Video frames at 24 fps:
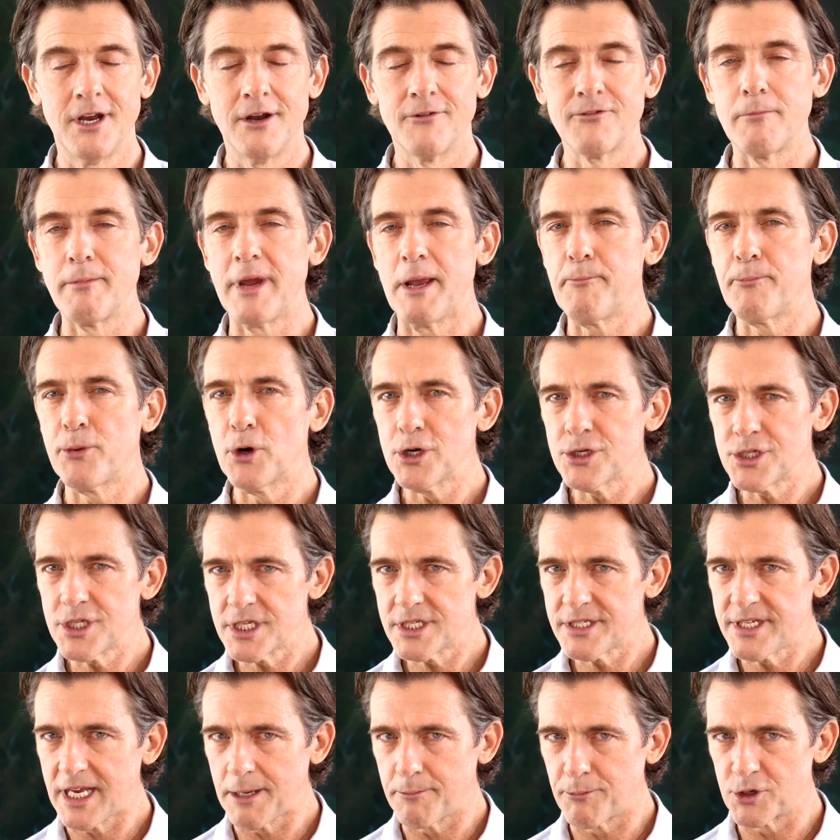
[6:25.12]
From a
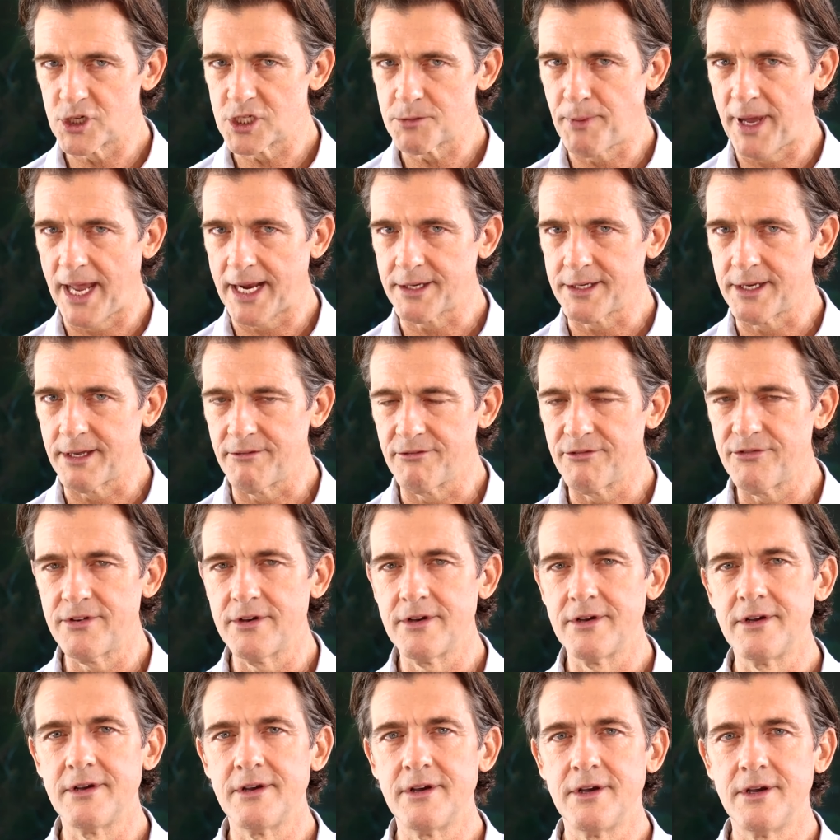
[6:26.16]
purchasing perspective,
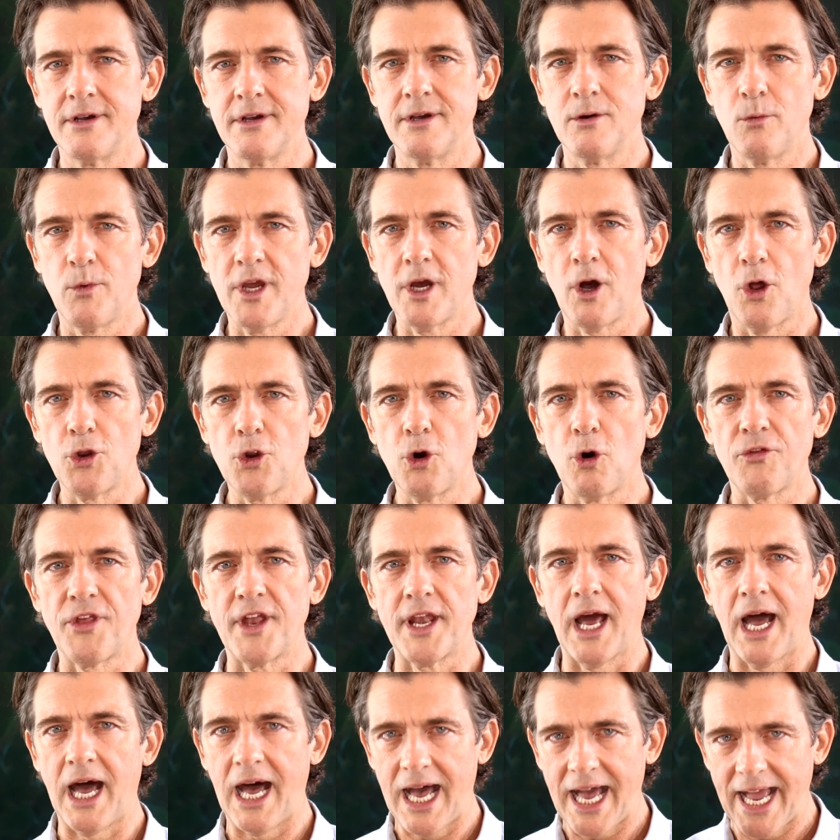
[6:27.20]
we all know
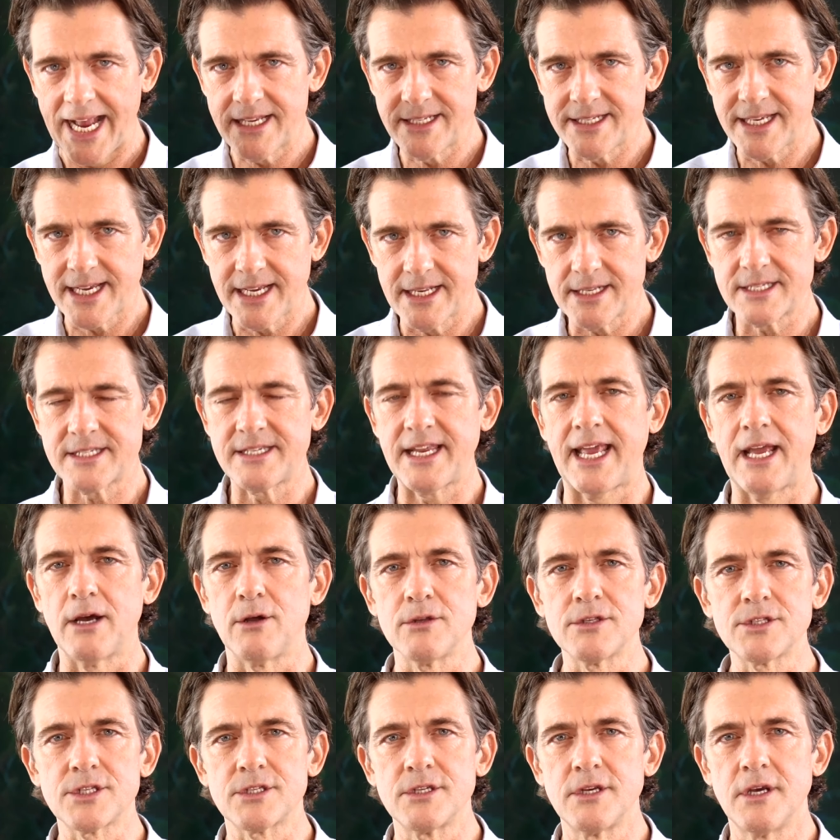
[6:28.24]
that high ticket
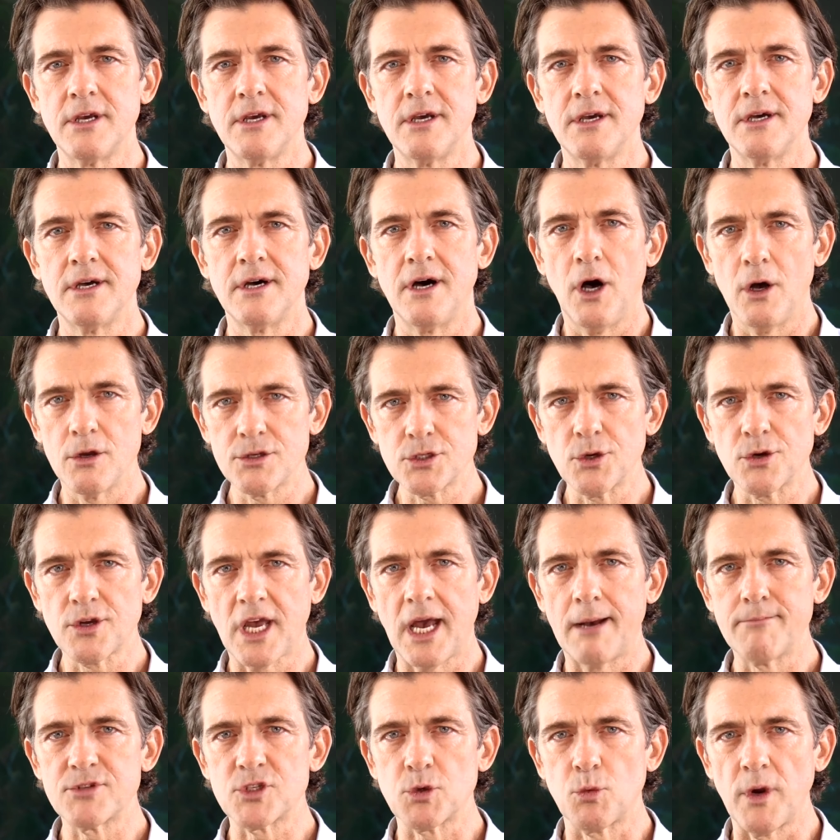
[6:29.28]
sales also
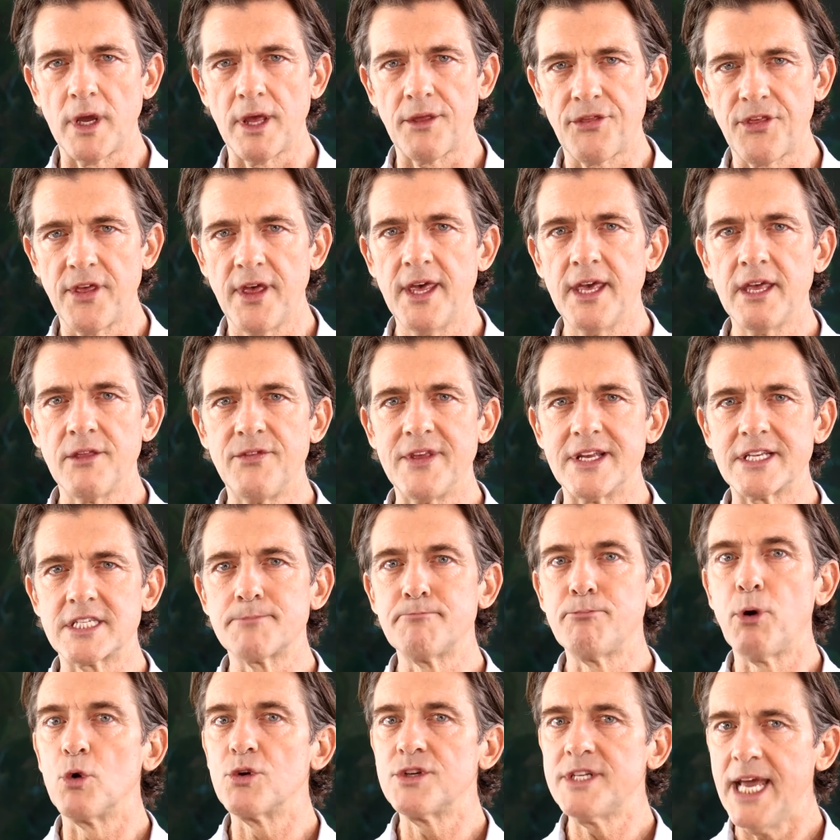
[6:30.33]
comes with this
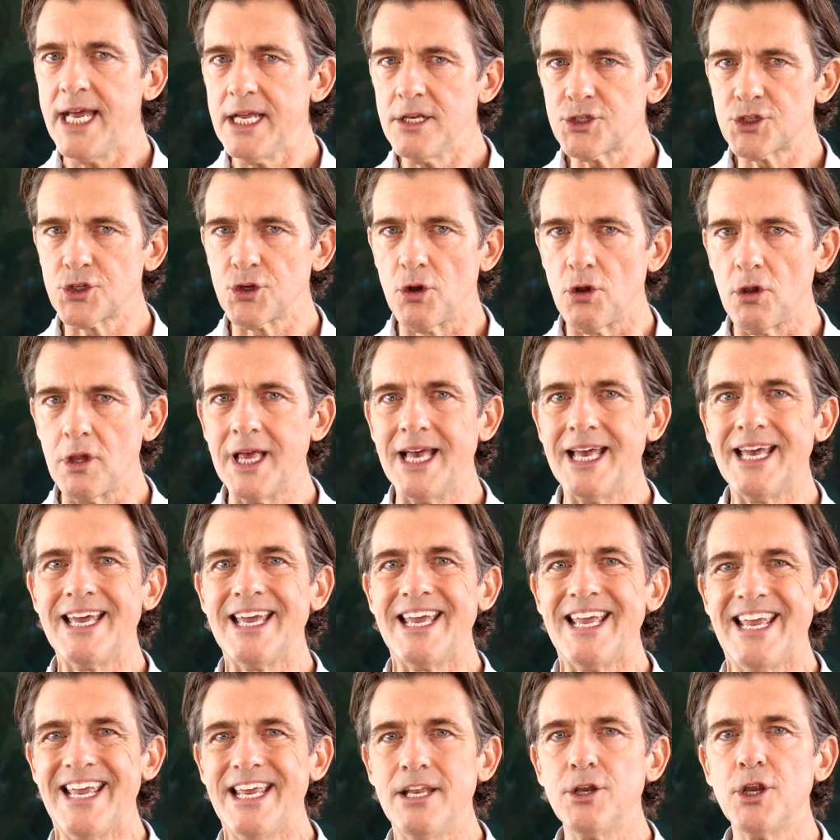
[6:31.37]
potential
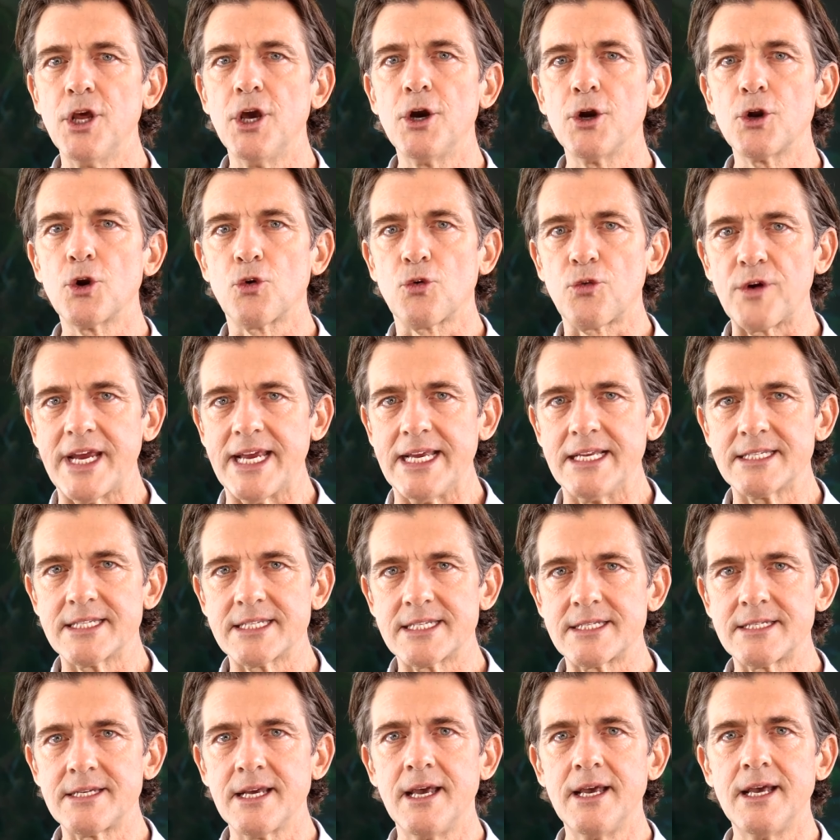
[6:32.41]

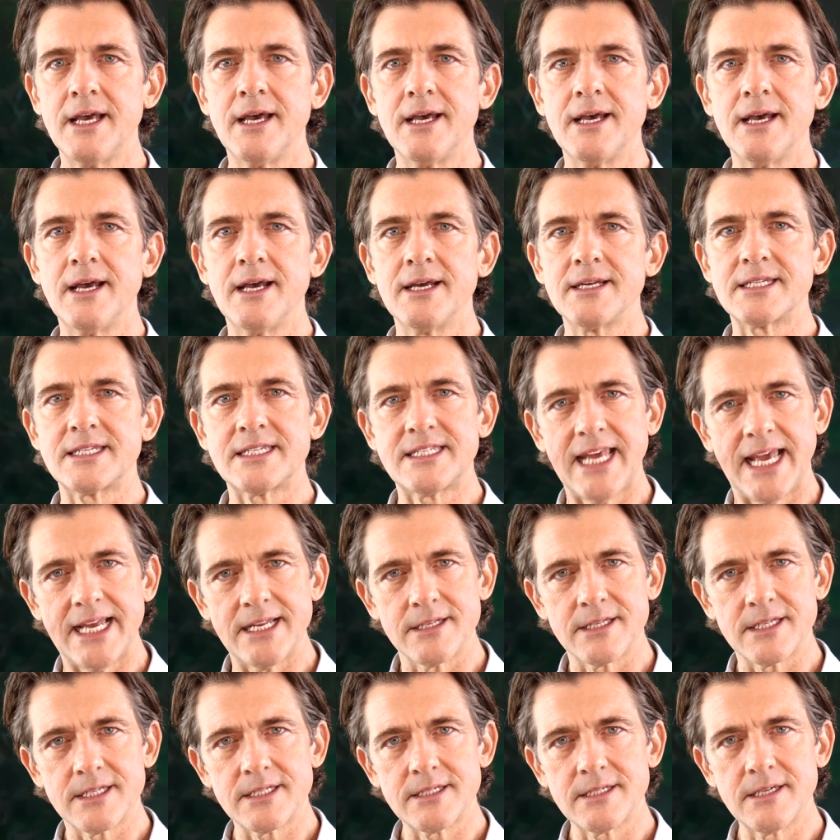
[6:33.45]
increased
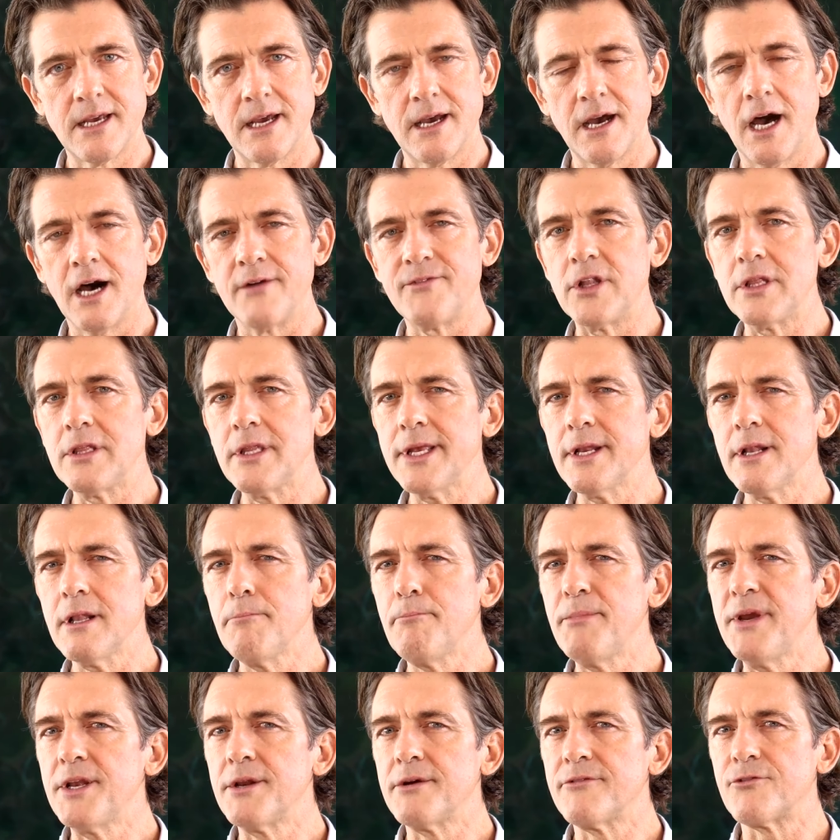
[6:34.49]
sense of a little
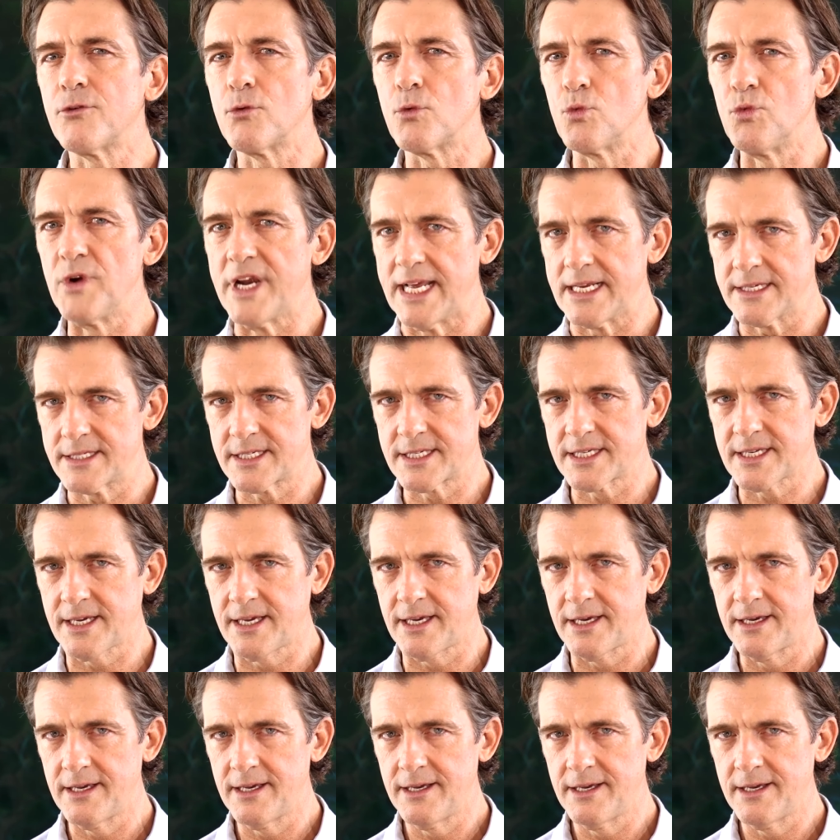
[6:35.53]
bit of risk.